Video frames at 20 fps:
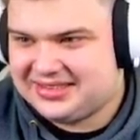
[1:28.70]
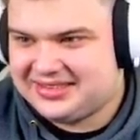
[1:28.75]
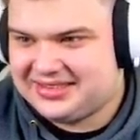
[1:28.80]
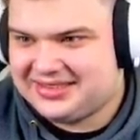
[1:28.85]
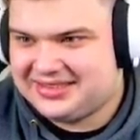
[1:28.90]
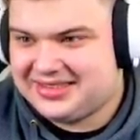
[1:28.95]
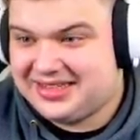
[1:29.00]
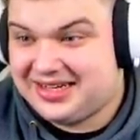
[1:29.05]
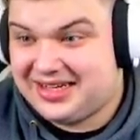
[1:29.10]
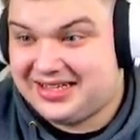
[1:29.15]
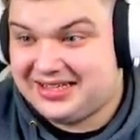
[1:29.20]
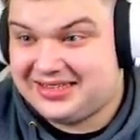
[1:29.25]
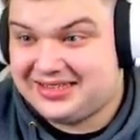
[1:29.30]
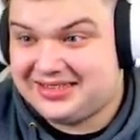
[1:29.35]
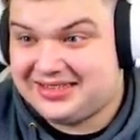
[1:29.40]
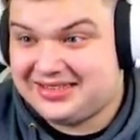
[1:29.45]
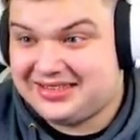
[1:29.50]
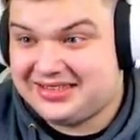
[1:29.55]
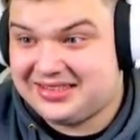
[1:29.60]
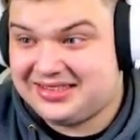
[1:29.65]
And
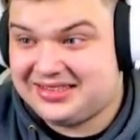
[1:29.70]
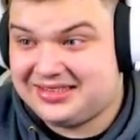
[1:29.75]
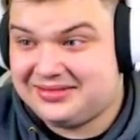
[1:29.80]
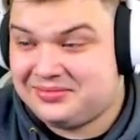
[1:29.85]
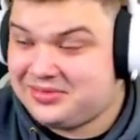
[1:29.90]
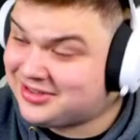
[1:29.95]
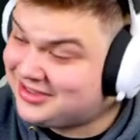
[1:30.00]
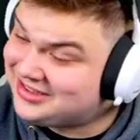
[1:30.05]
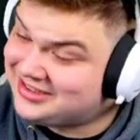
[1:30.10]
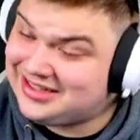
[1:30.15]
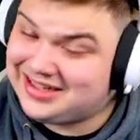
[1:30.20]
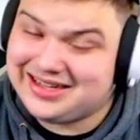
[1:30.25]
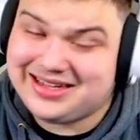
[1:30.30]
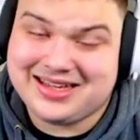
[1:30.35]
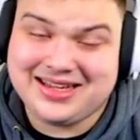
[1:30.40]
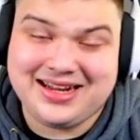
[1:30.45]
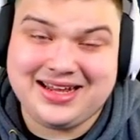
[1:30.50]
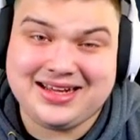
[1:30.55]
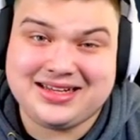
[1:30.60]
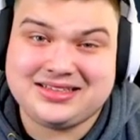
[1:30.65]
because it didn't
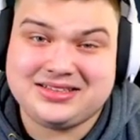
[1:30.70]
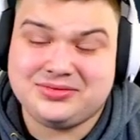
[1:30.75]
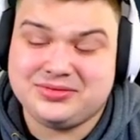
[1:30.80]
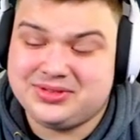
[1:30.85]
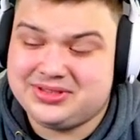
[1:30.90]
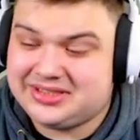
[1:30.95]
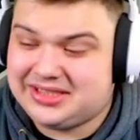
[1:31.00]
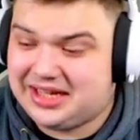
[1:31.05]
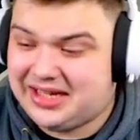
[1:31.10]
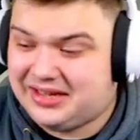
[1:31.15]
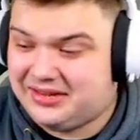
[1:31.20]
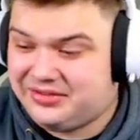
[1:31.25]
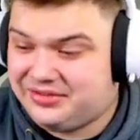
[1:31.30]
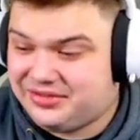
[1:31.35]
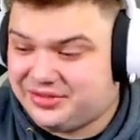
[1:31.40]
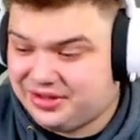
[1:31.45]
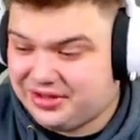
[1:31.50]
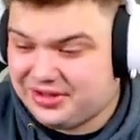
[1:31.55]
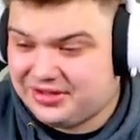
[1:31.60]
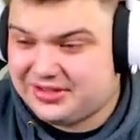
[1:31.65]
connect, we get
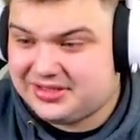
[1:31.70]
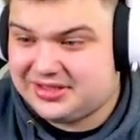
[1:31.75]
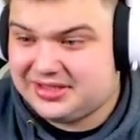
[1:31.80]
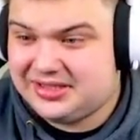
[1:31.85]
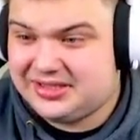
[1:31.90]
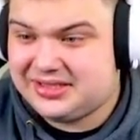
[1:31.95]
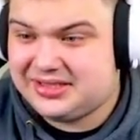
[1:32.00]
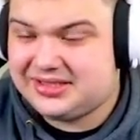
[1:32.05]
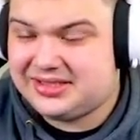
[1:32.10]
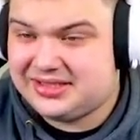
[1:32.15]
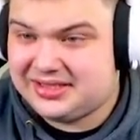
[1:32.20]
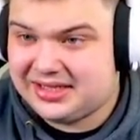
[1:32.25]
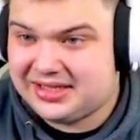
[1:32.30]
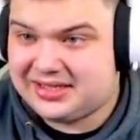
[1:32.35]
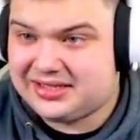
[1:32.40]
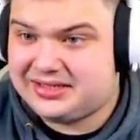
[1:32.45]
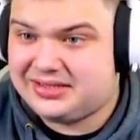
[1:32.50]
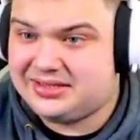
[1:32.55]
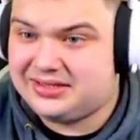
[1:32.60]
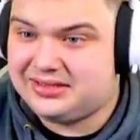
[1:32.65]

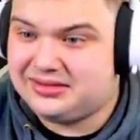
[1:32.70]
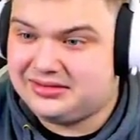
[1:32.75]
$36.